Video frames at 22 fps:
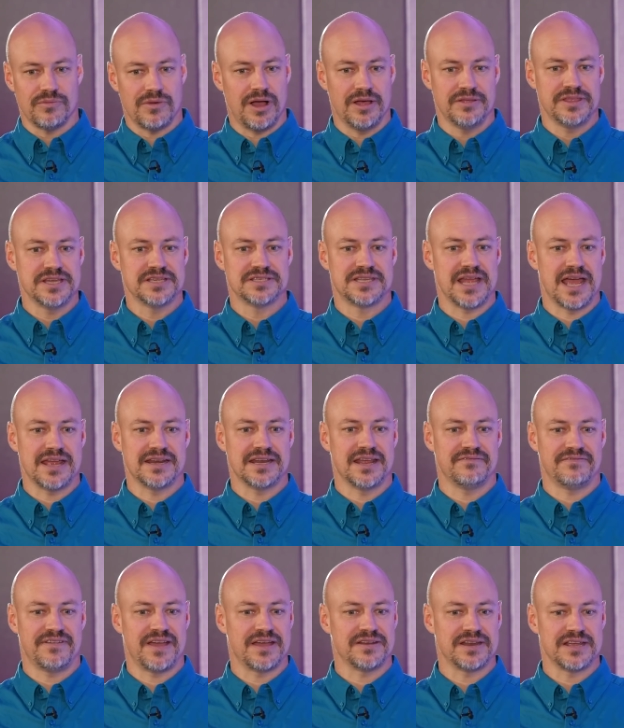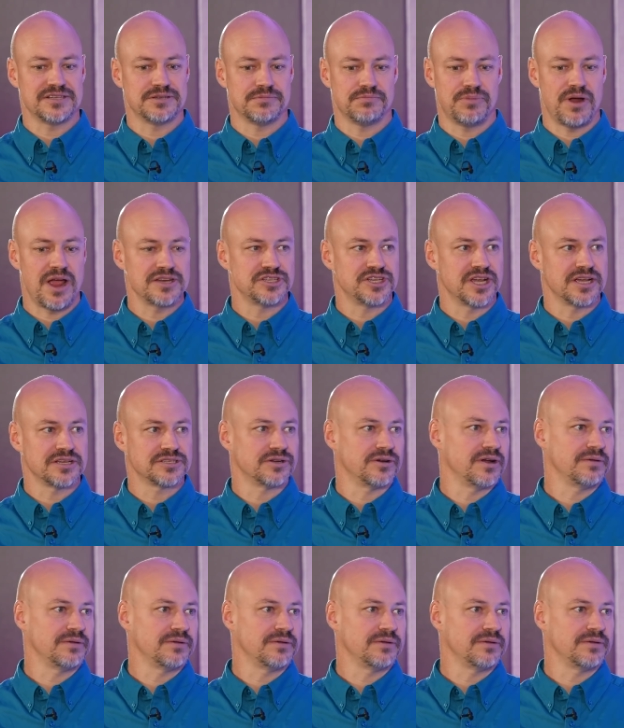all these .NET Foundation projects